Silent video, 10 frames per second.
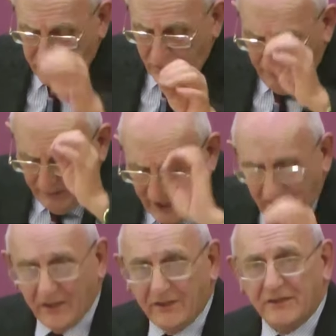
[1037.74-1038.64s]
you
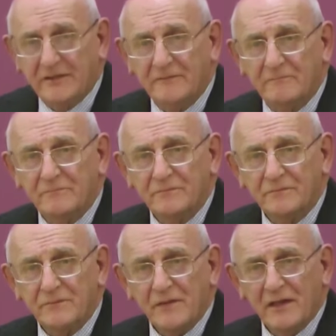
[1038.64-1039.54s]
apart.
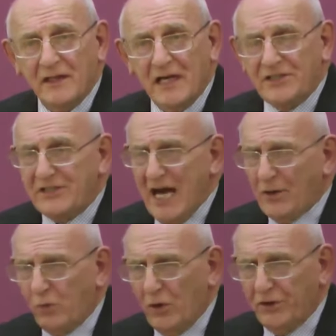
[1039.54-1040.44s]
Isn't that
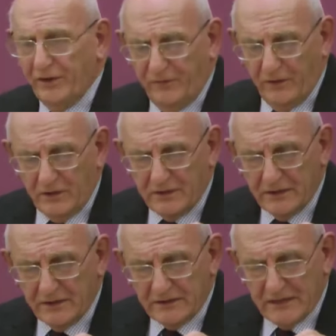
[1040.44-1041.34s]
wonderful?
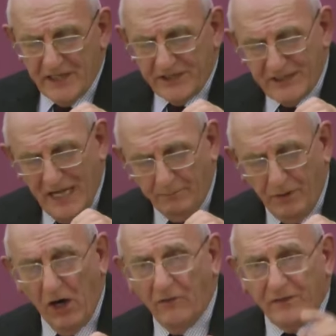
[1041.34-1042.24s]
Isn't that
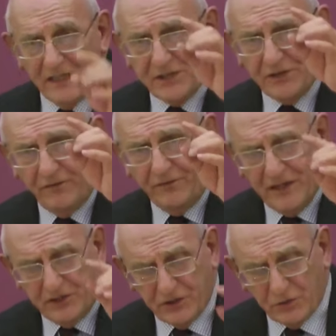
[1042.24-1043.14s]
powerful? Listen to
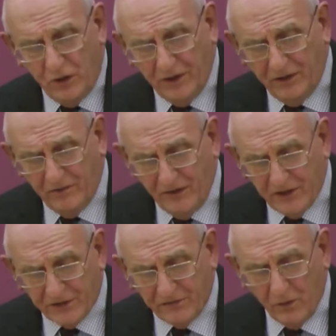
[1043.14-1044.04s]
Ephesians 1 and
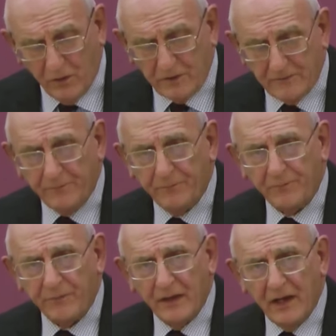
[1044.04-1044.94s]
verse 4.
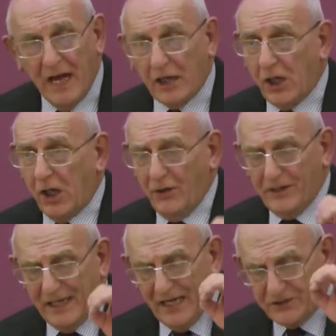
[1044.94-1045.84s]

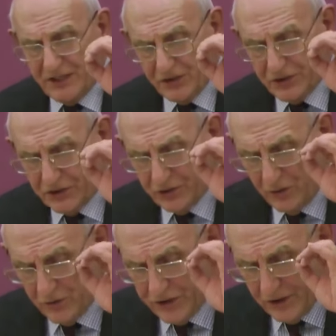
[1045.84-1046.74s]
According as he has
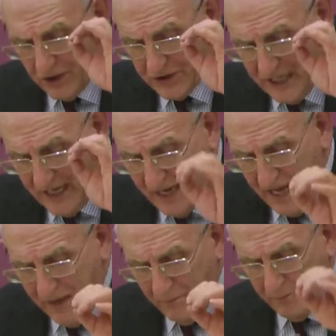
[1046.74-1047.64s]
chosen us in
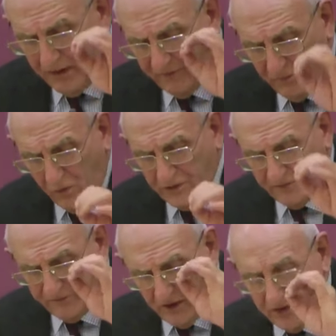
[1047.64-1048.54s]
him before the
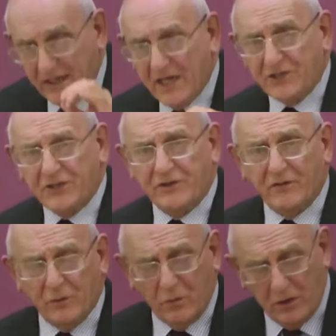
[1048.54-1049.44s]
foundations of
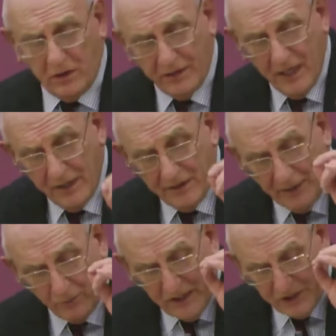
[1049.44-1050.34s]
the world, that
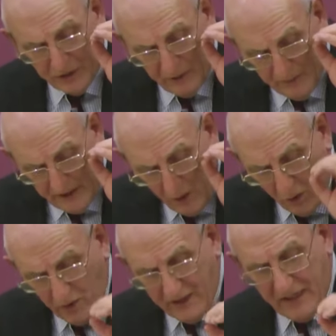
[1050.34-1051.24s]
we should be
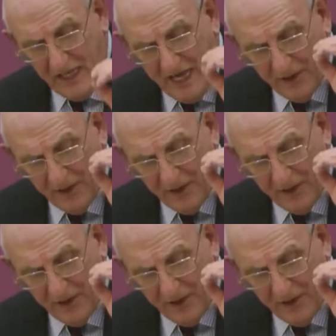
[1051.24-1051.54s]
holy and